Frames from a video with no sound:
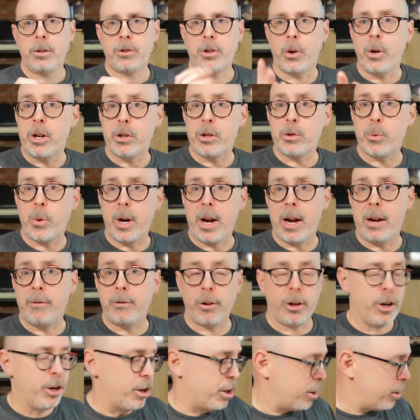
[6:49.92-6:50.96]
So here's what
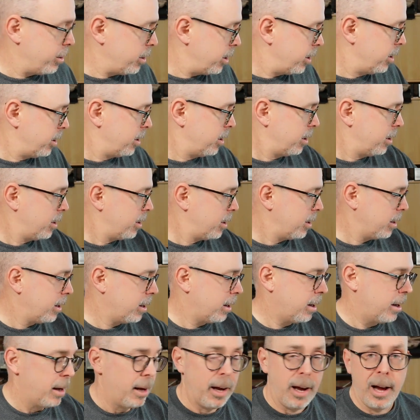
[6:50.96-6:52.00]
I've learned.
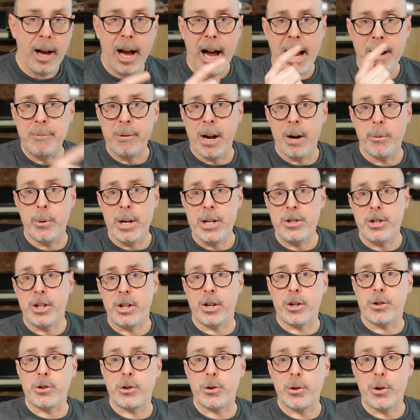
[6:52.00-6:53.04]
I'm not
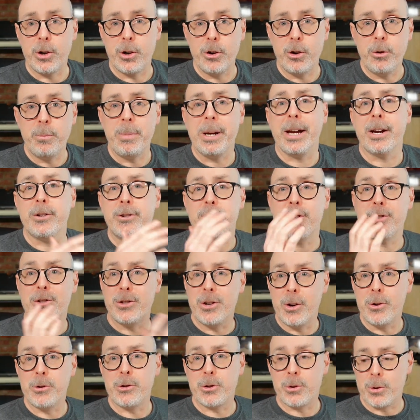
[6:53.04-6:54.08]
reaching a screw because
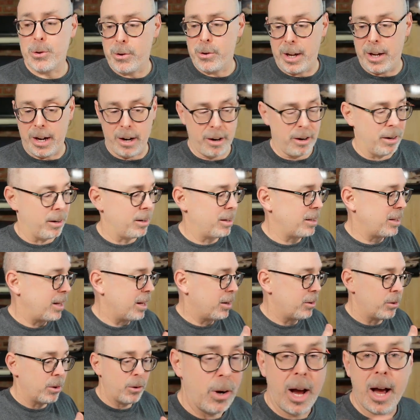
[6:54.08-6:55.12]
there's no screw there.
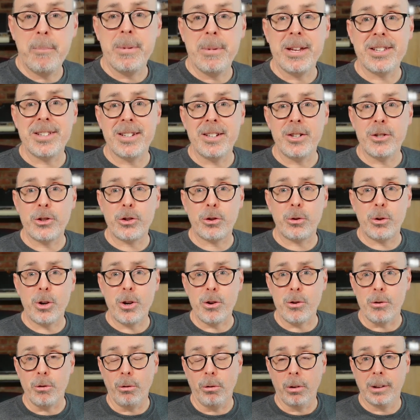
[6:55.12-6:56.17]
I'm missing a
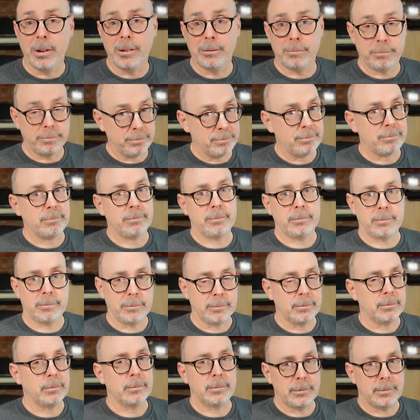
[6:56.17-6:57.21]
screw.
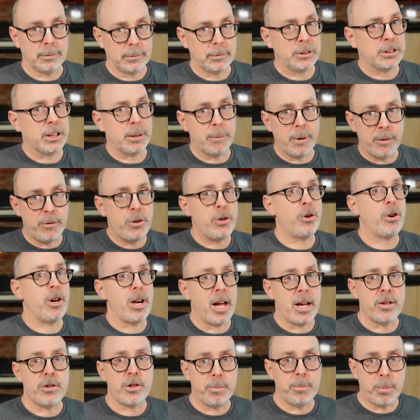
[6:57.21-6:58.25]
Some of you are
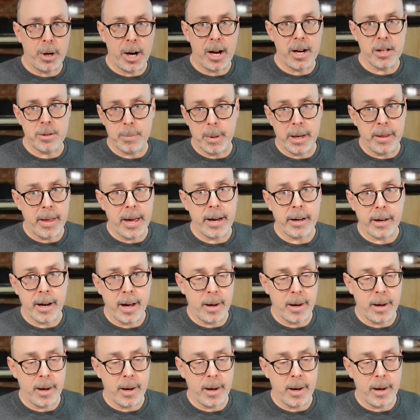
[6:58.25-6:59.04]
not surprised by that